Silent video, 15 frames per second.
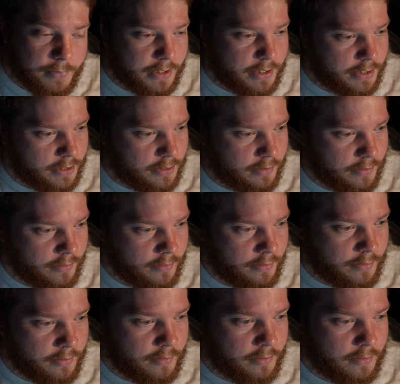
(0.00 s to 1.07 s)
key
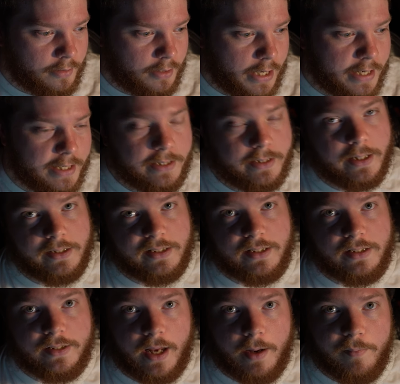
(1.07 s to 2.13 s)
and it does the
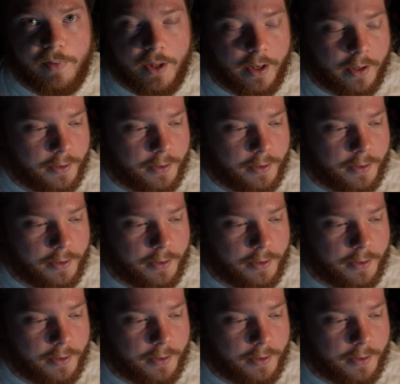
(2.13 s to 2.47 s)
same thing.